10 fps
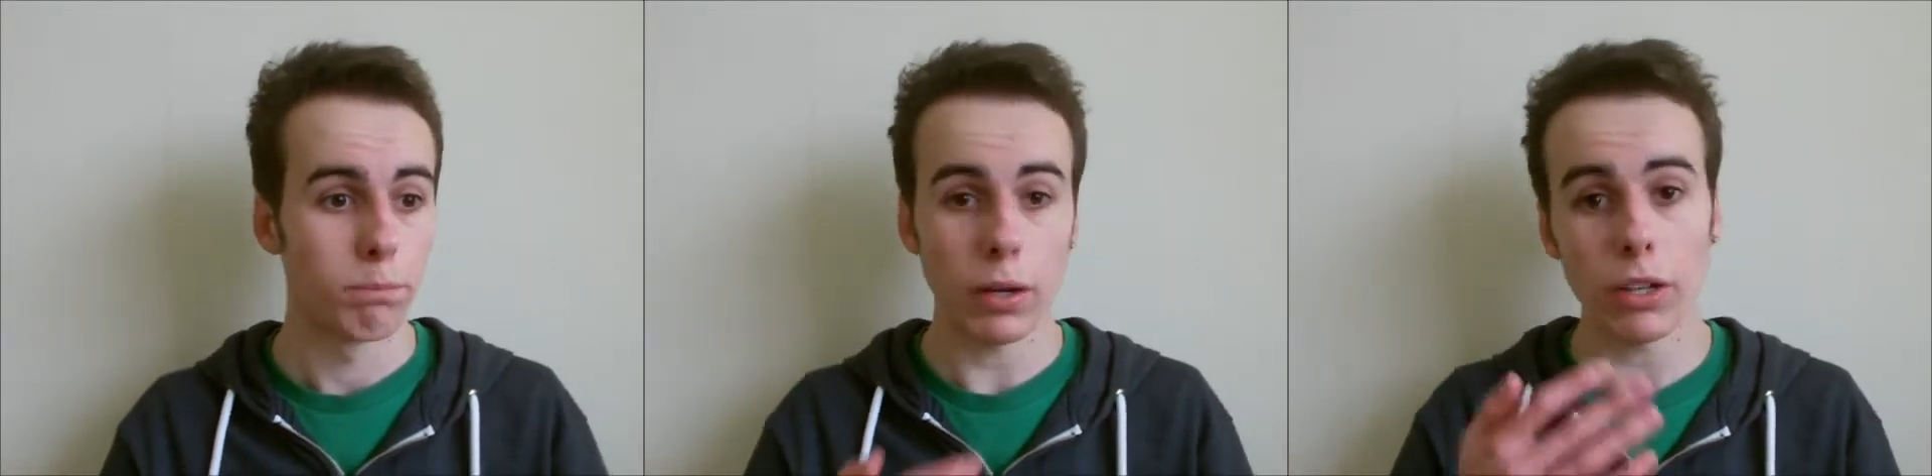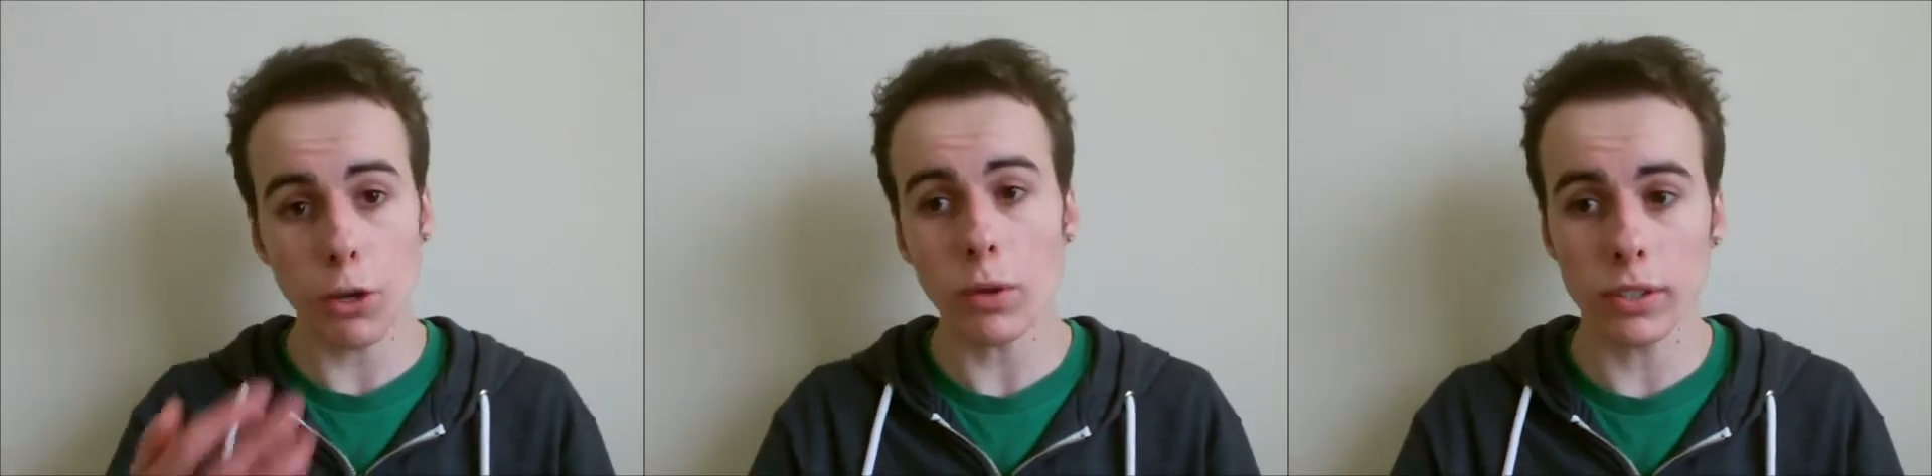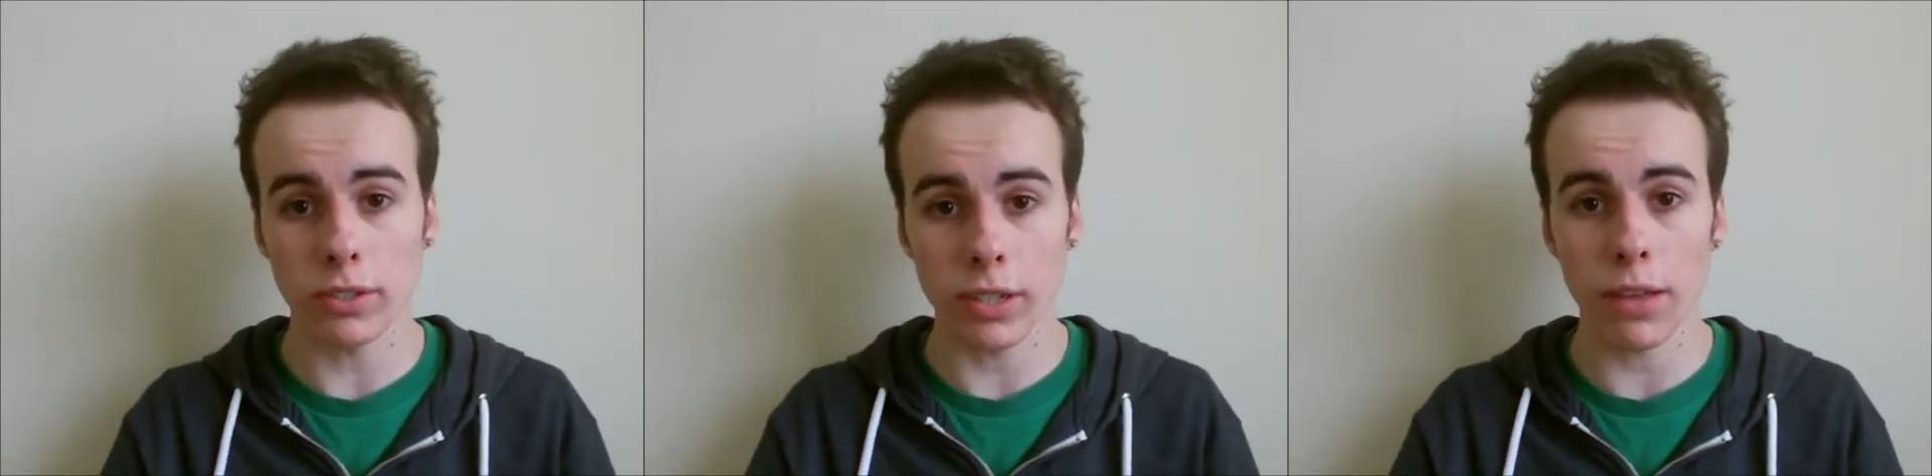But I do
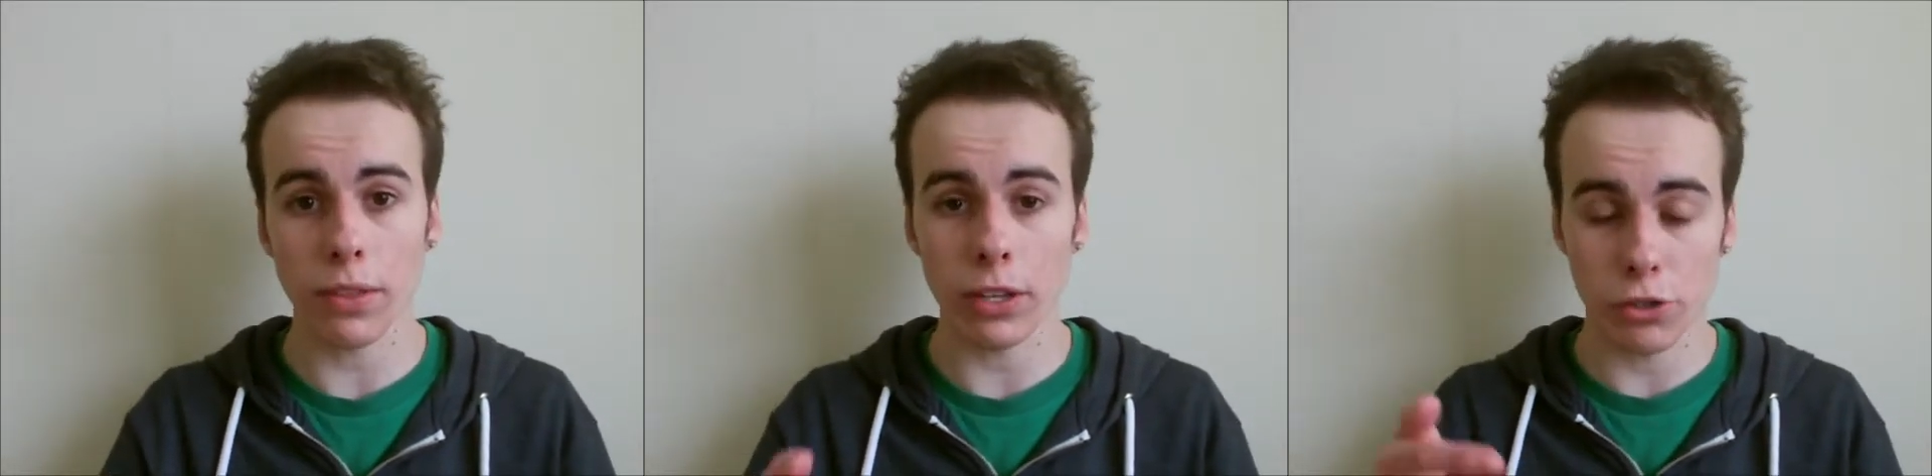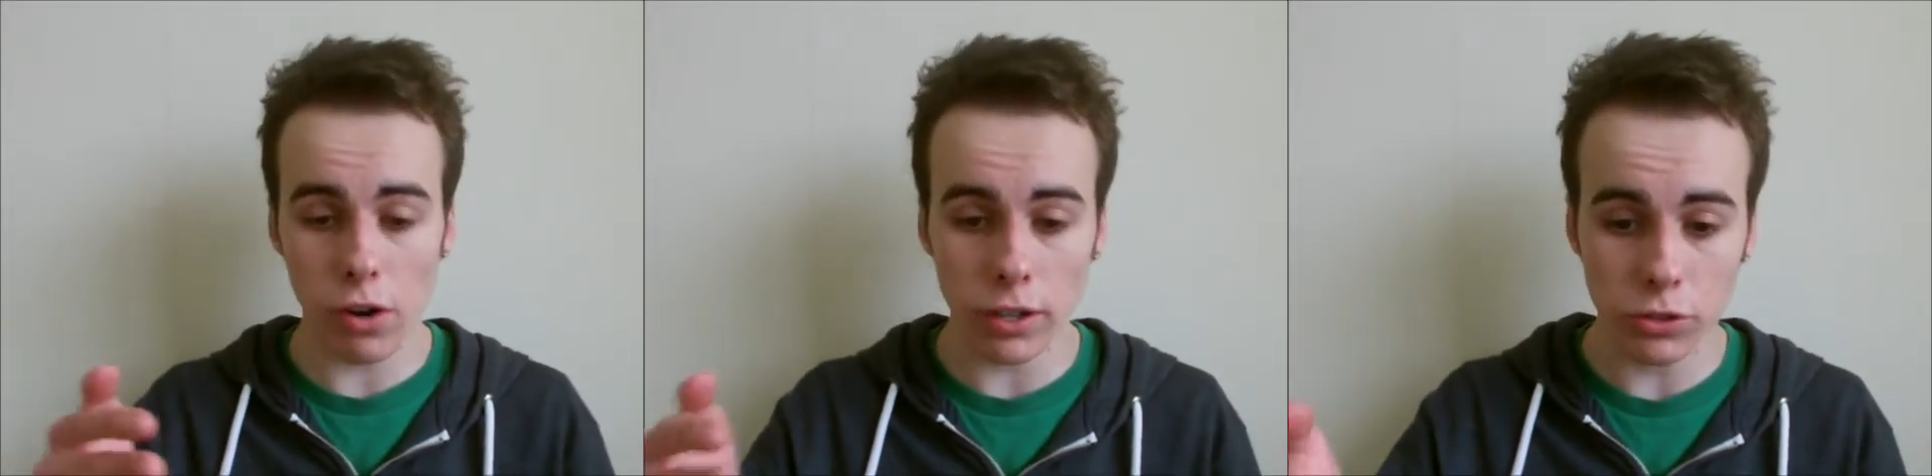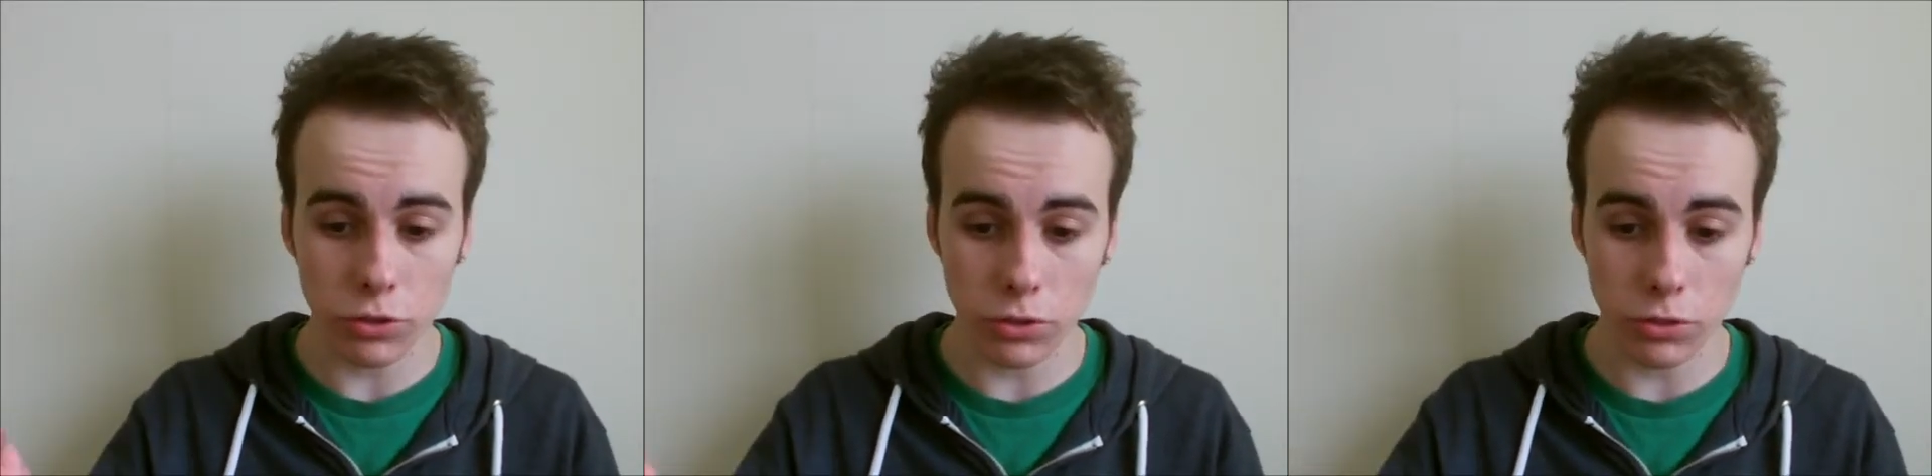understand that they're trying
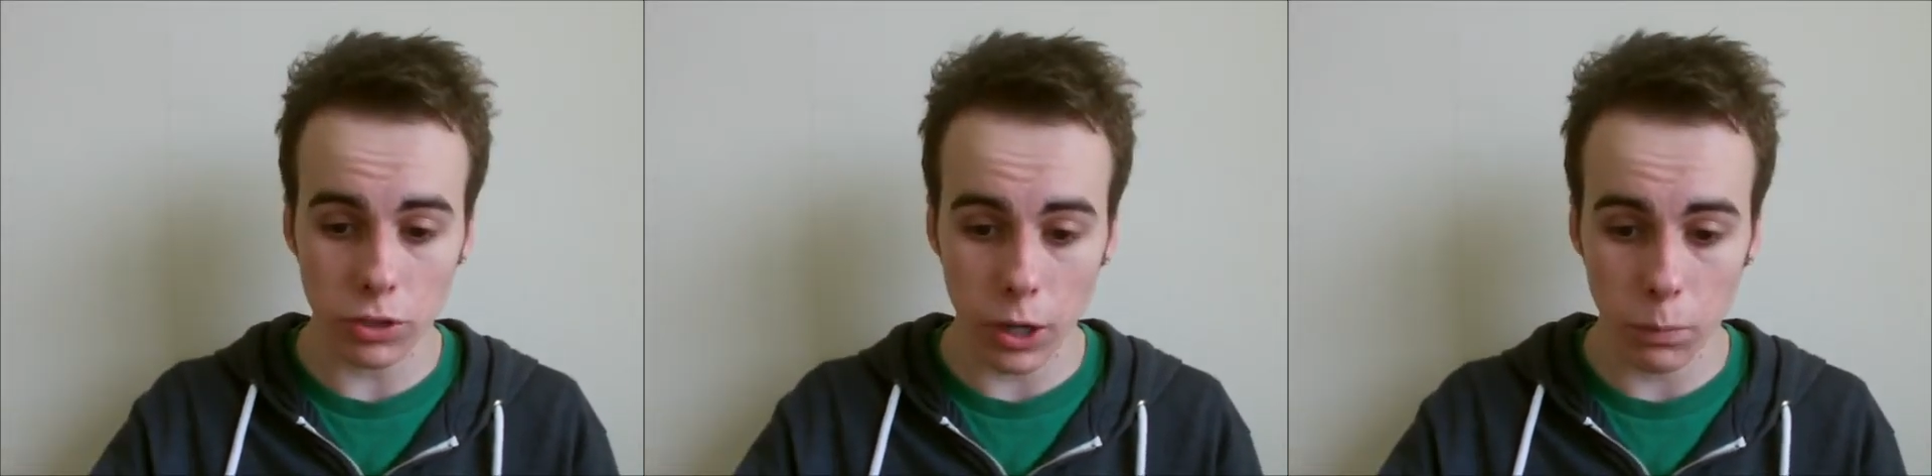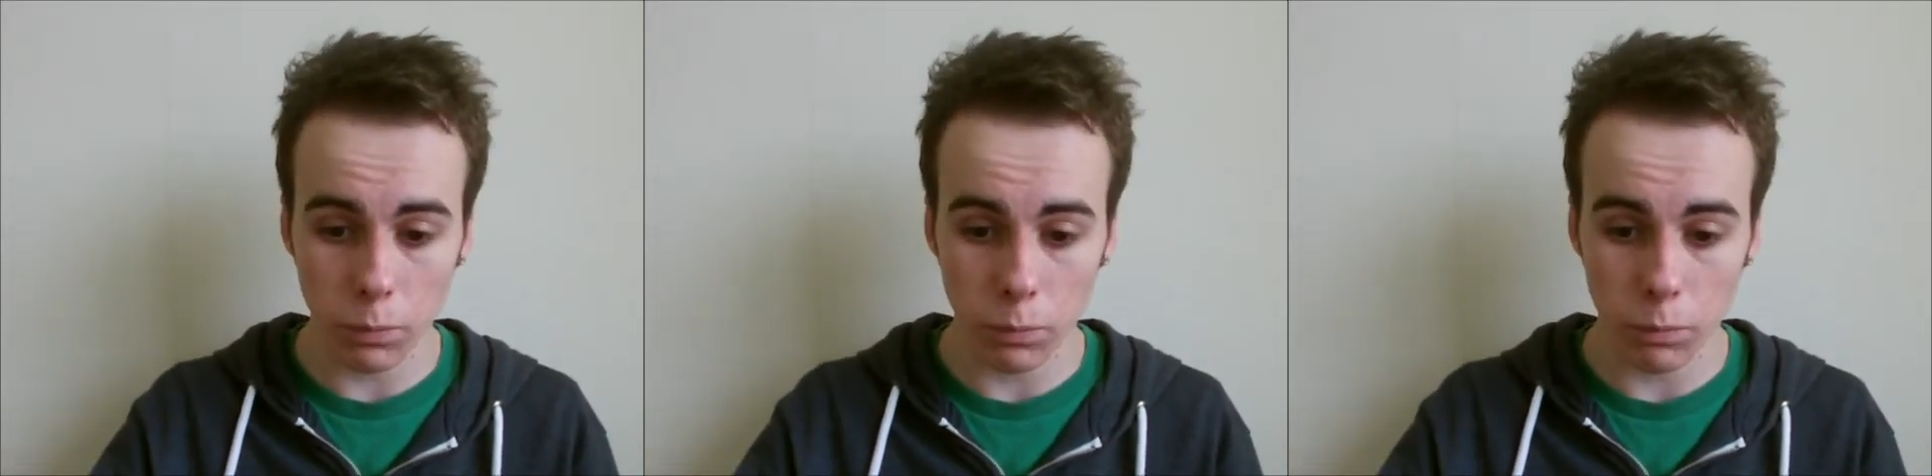to, you know,